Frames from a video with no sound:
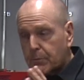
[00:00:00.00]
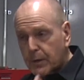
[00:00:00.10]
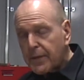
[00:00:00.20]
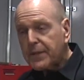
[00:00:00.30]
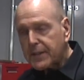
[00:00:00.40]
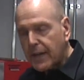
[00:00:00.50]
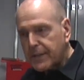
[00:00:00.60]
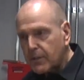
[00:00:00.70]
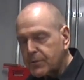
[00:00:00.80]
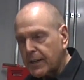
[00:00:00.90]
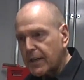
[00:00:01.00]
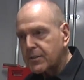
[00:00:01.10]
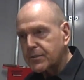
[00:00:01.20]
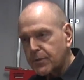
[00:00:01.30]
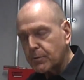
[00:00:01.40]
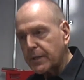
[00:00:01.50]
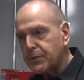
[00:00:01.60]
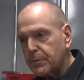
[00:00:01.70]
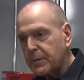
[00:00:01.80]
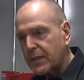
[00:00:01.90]
run the dyno test, the
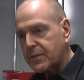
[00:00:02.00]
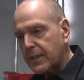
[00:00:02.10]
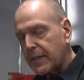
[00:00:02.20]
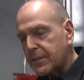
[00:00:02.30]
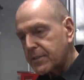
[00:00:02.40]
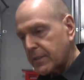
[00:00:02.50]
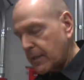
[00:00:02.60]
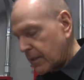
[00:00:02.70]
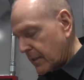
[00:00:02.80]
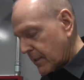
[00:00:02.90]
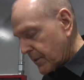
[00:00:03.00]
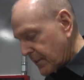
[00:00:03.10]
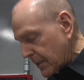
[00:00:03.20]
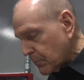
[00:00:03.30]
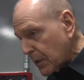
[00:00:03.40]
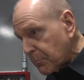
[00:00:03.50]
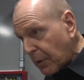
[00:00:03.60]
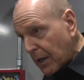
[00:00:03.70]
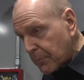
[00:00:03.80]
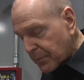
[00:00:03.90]
22-minute test. Then we
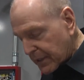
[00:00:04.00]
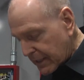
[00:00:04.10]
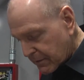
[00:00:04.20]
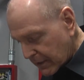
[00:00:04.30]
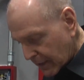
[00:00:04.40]
pump the